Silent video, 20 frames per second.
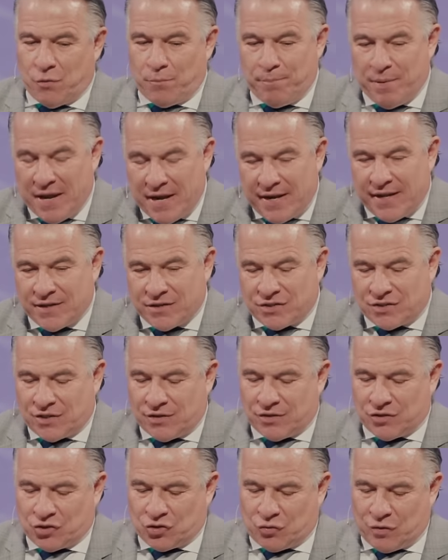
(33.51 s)
obedience
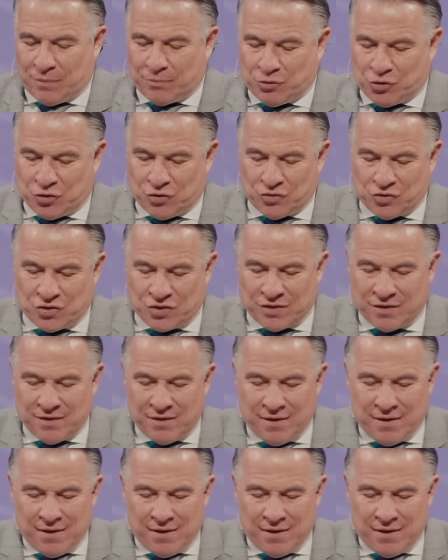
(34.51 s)
to the scriptures.